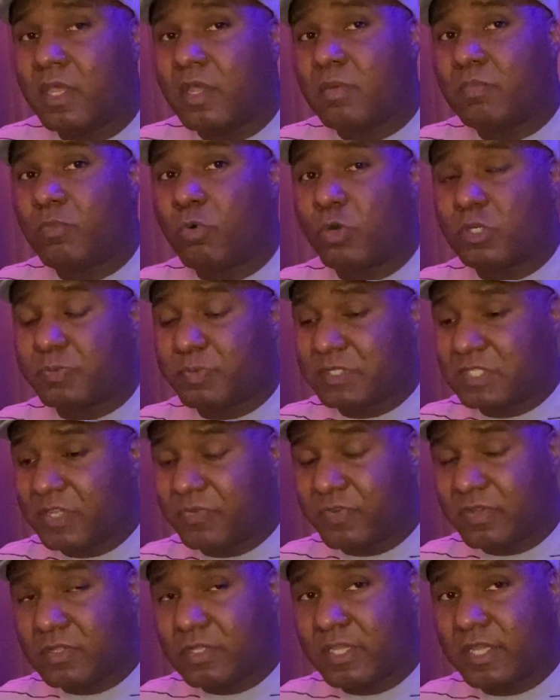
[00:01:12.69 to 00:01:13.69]
More
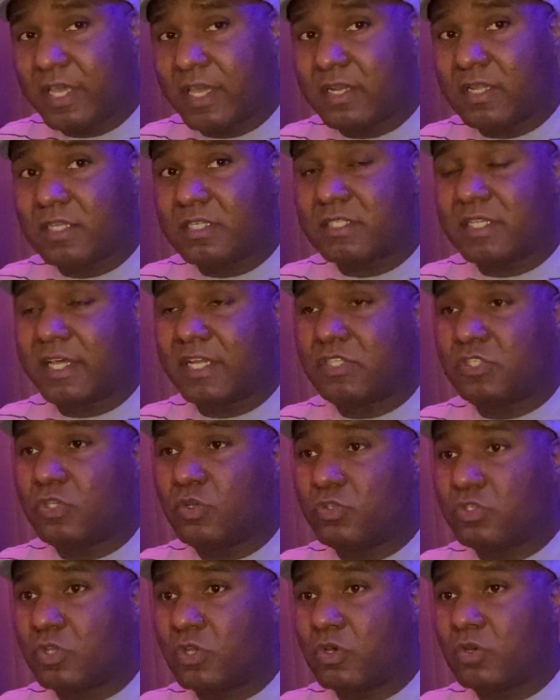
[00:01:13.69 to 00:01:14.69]
specifically, it is a
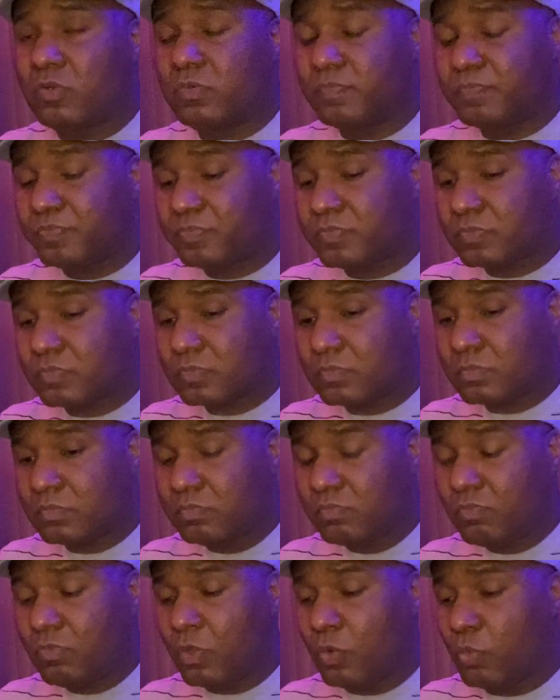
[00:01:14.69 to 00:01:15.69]
two-tone
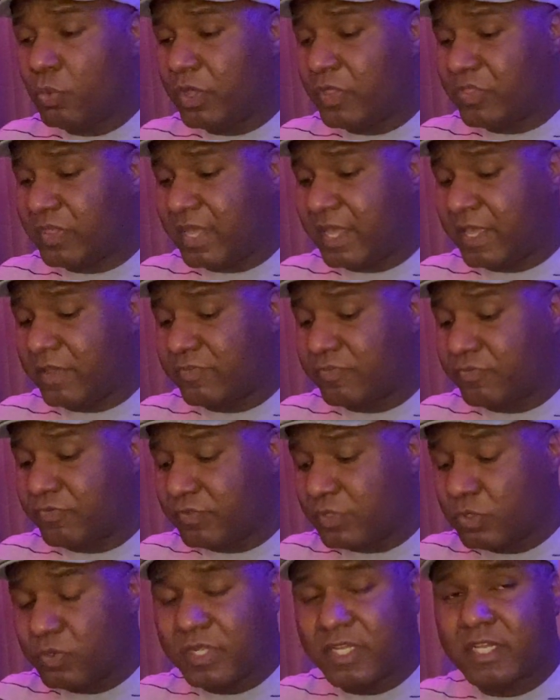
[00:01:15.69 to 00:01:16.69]
with a
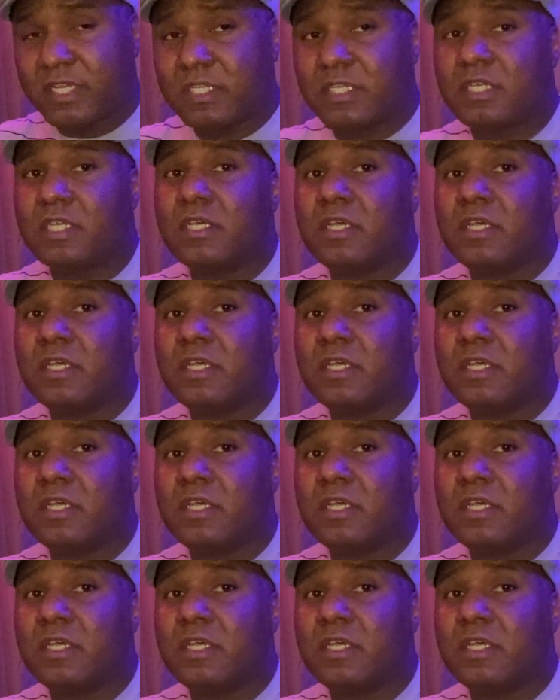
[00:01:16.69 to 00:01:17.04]
fluted